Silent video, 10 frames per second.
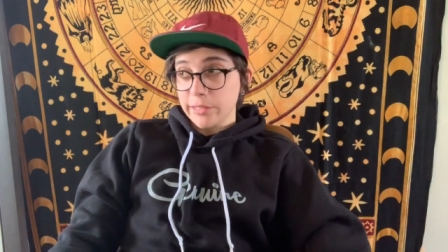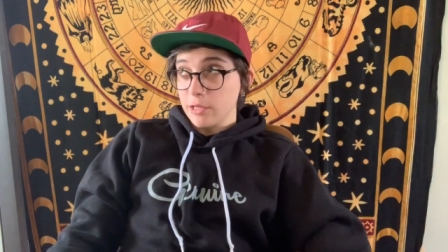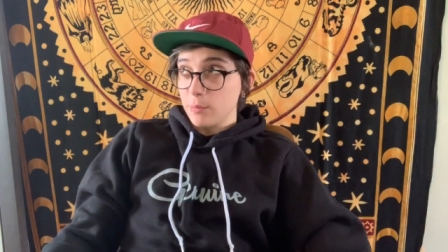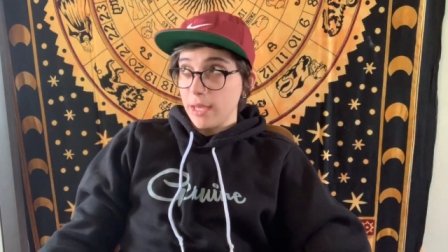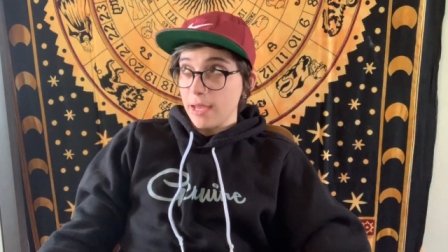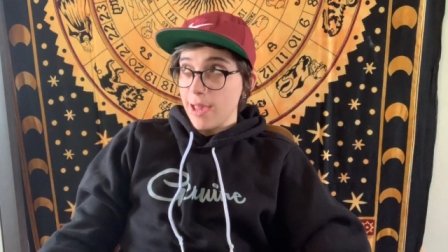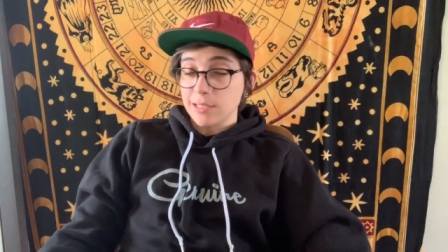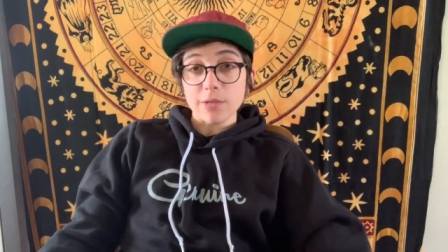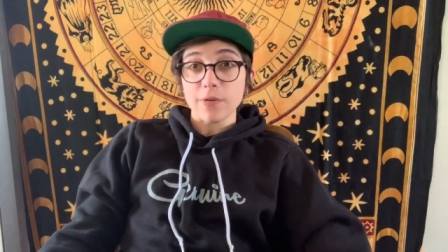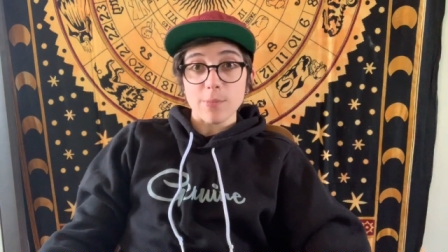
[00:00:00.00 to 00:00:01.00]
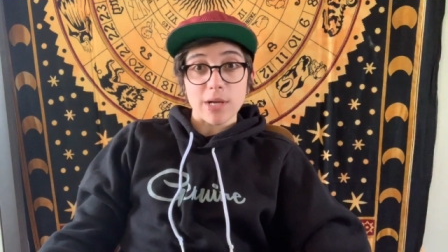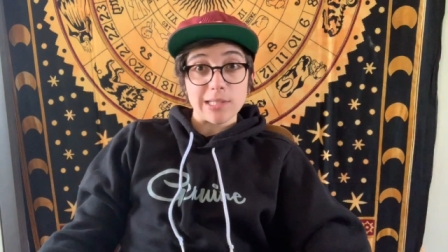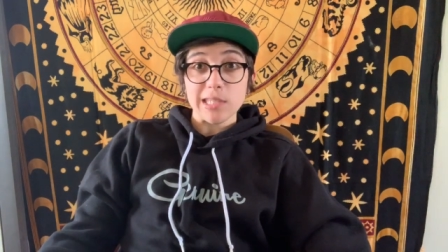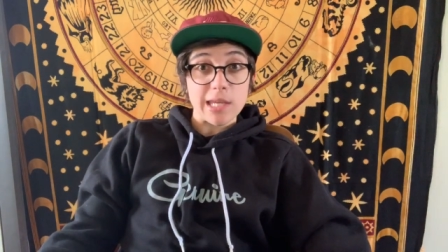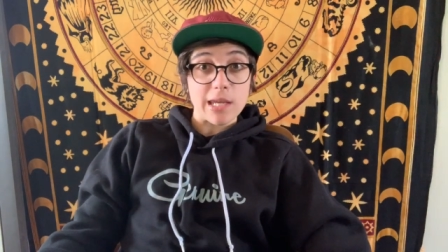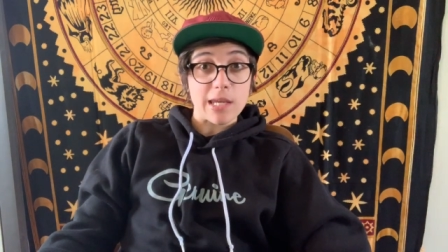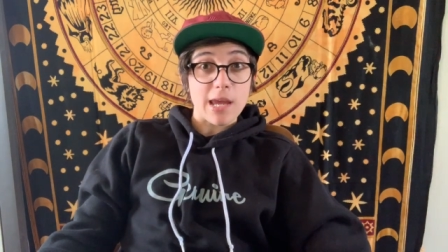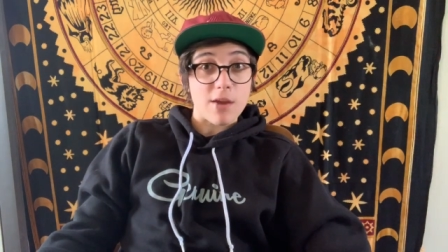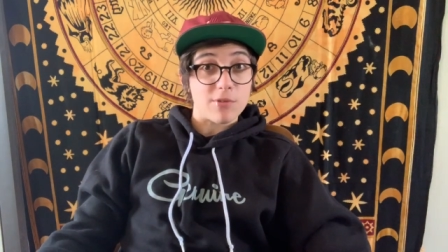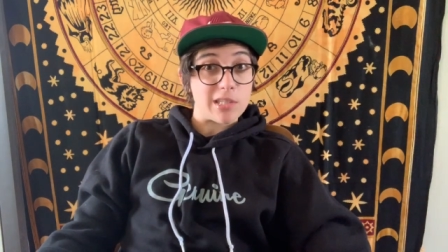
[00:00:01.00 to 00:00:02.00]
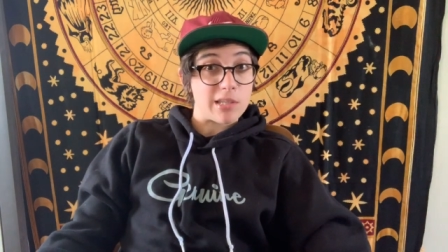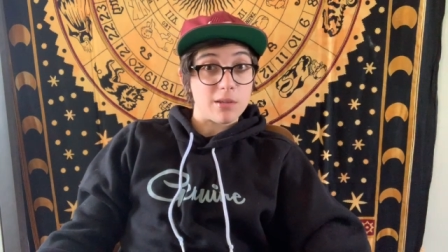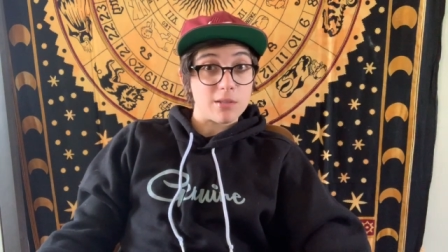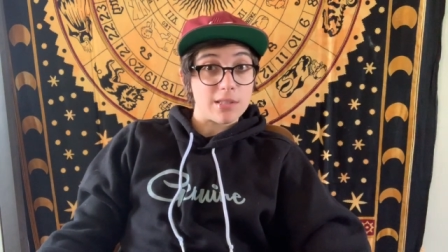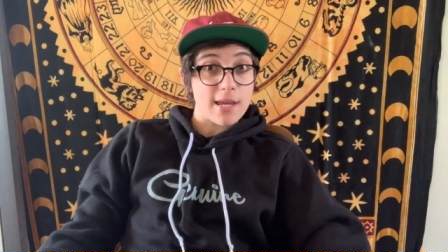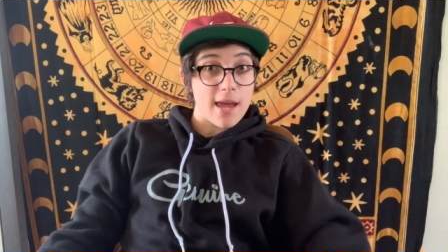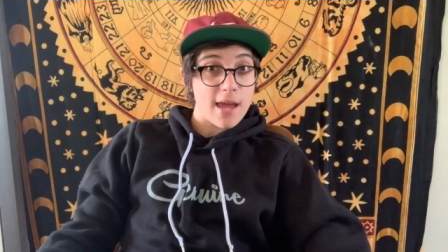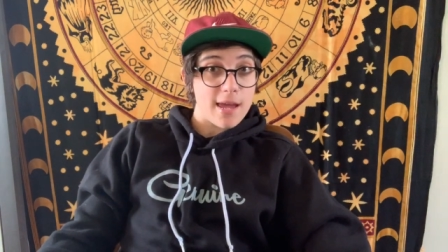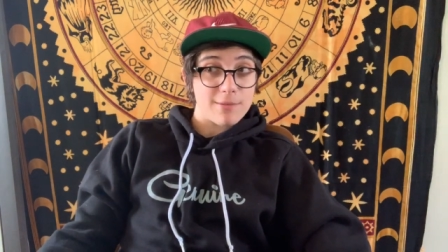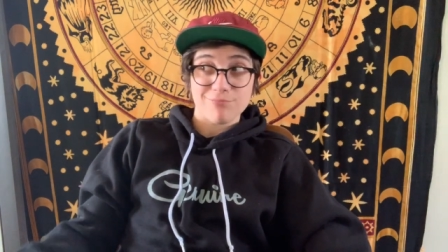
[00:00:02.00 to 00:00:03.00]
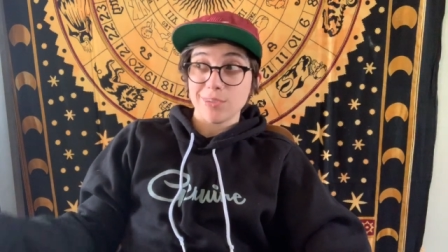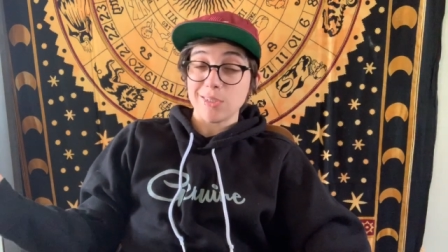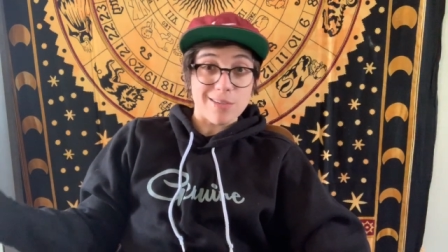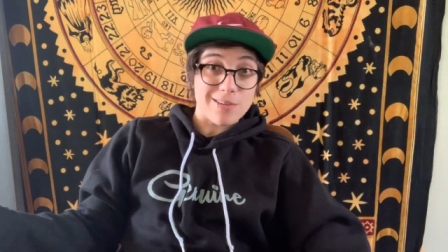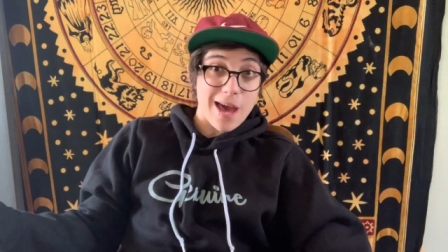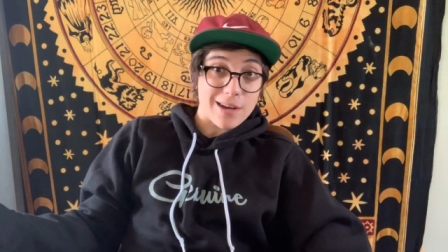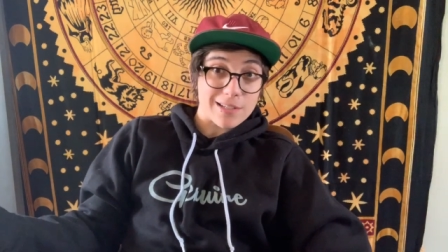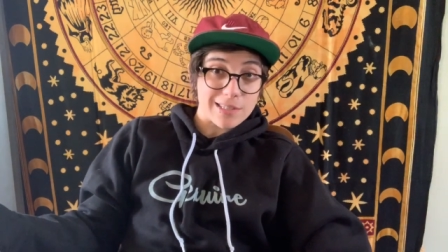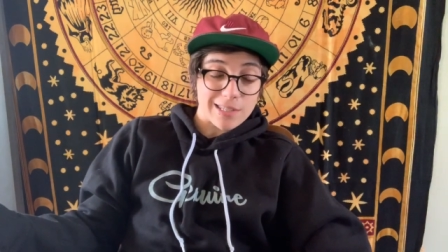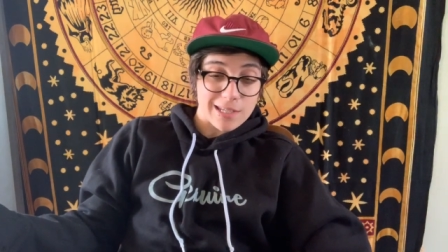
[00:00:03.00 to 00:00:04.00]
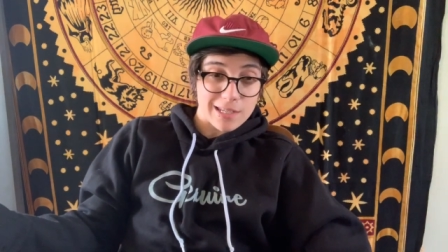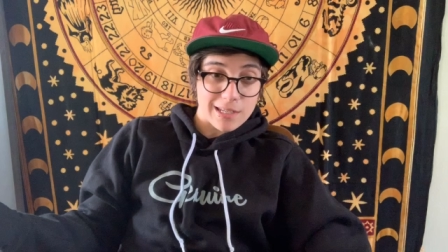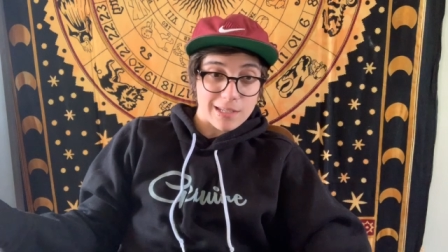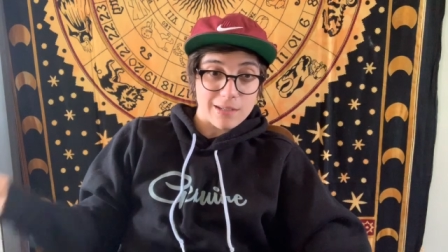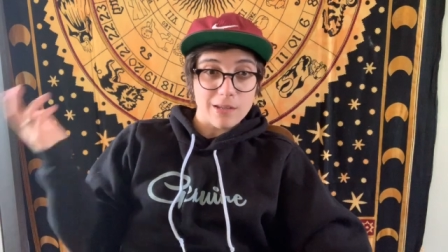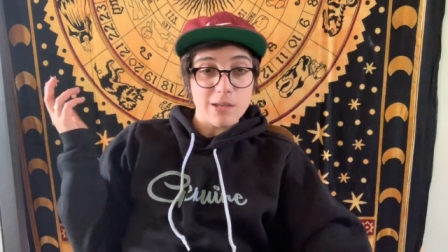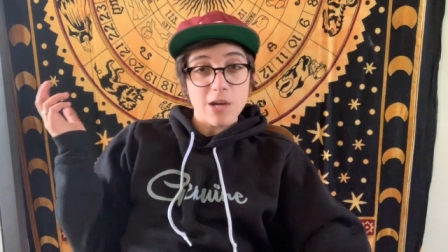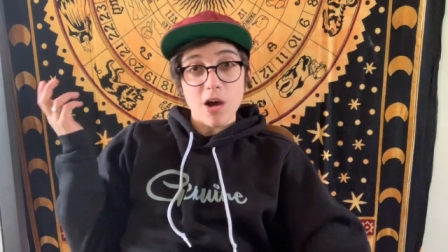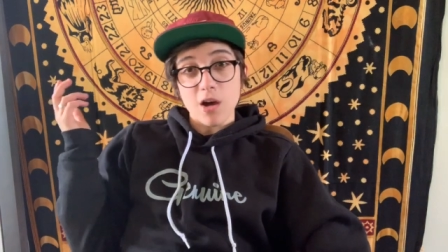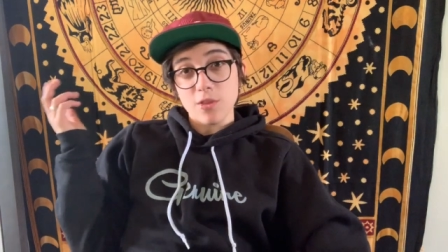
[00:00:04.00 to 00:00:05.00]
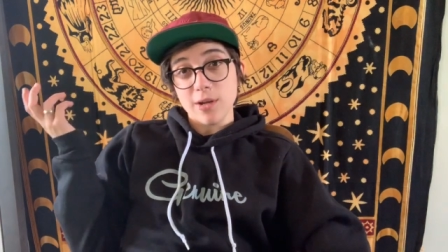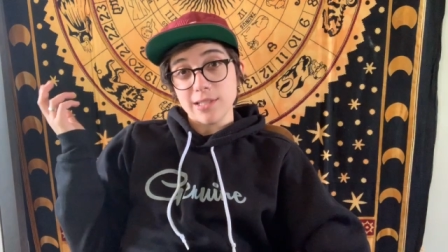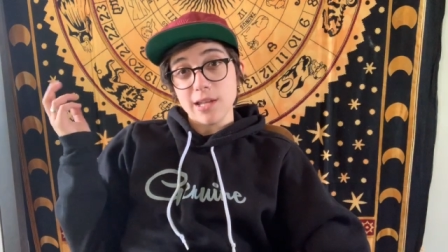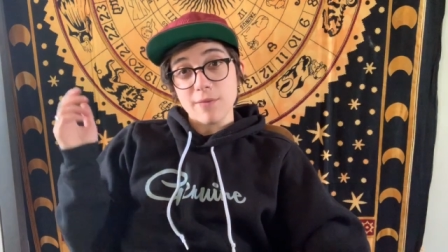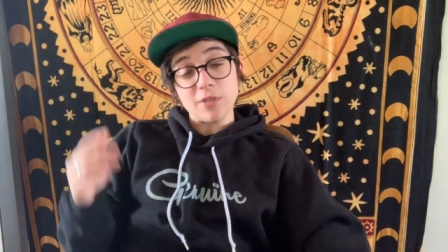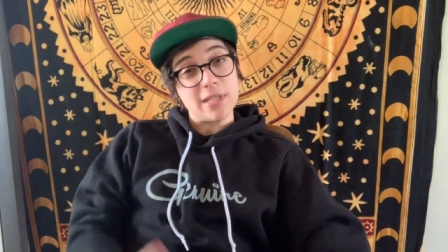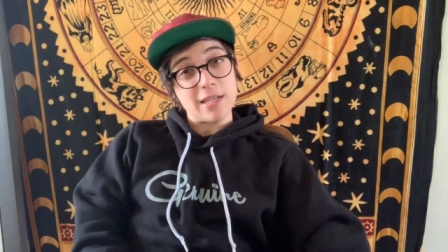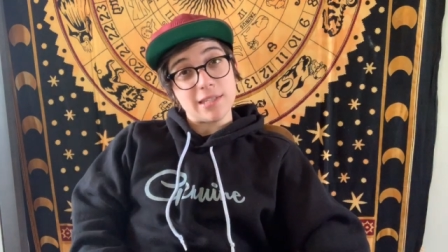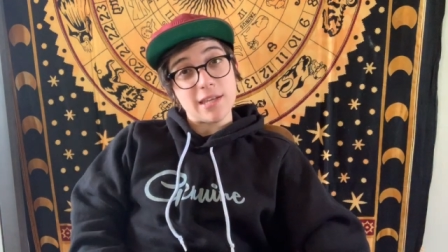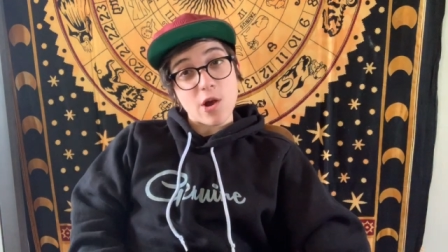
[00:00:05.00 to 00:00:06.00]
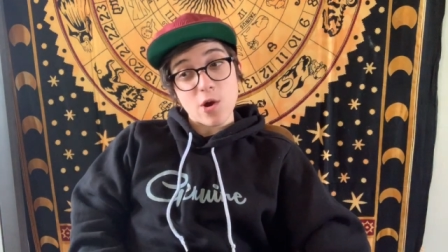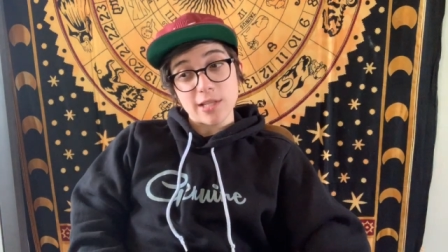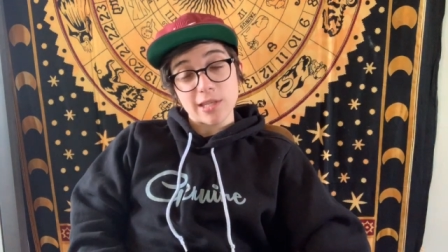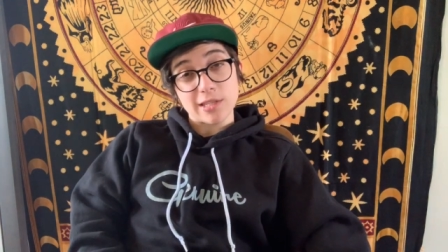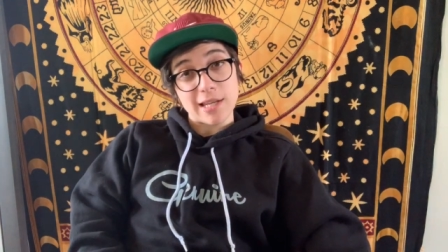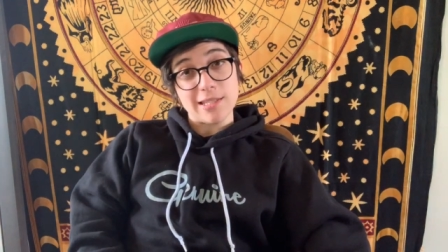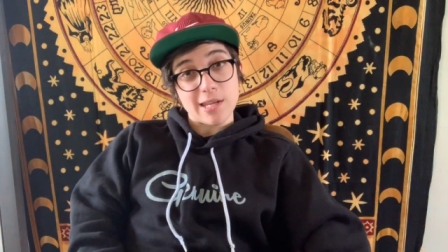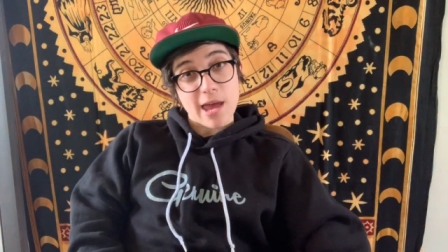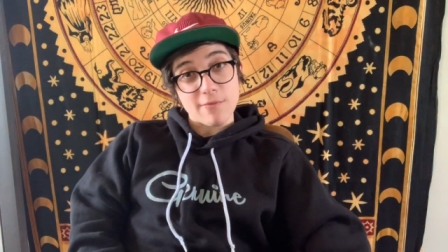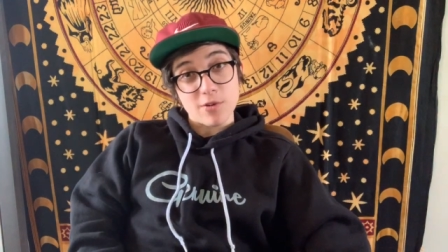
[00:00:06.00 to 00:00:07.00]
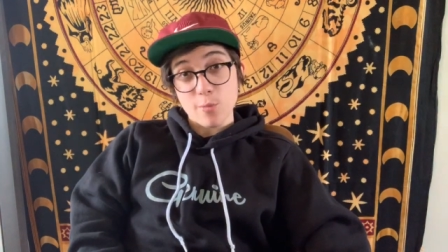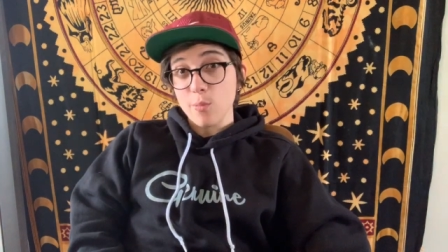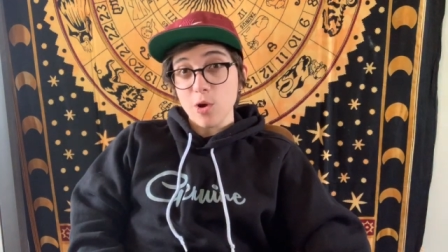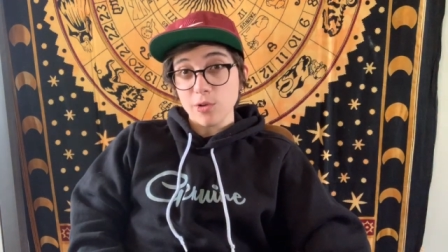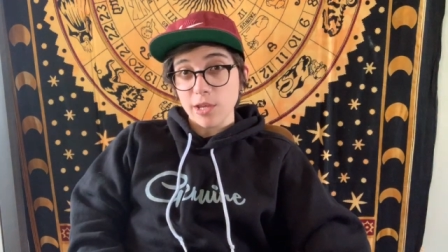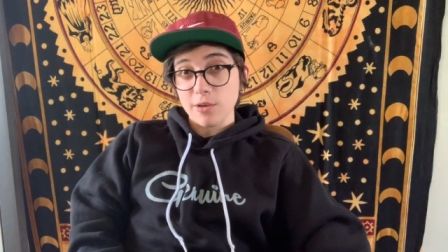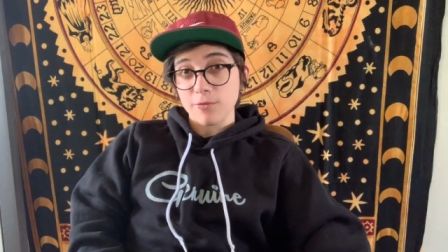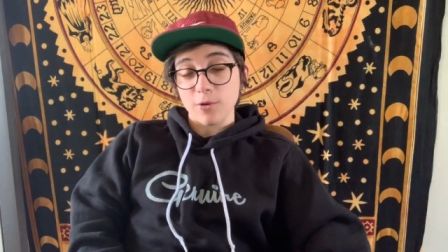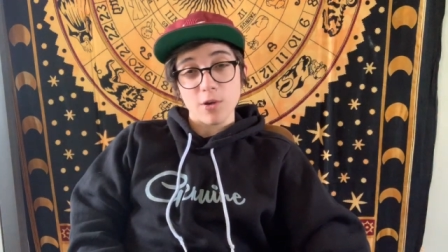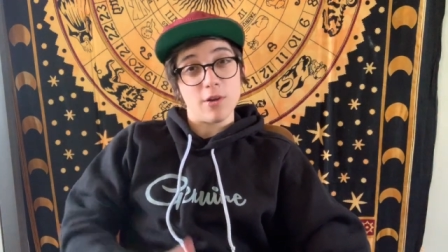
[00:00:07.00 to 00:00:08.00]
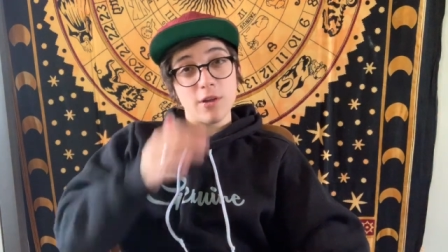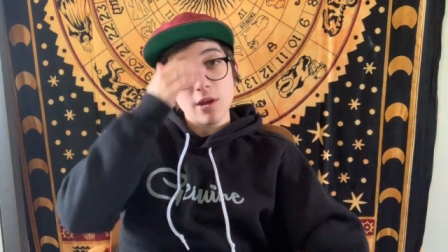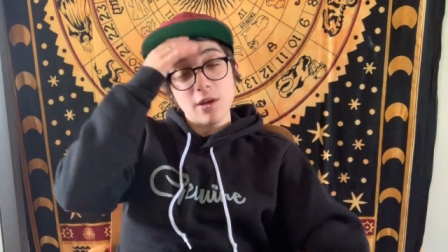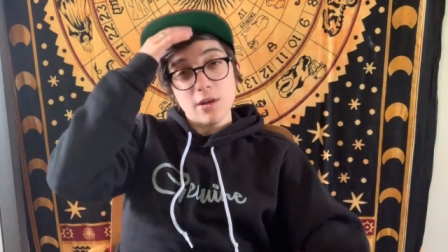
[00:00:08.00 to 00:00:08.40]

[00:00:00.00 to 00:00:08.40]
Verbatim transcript: Still being asked if I'm on T every single day. Still not on T although I did have to take steroids because I did have pneumonia for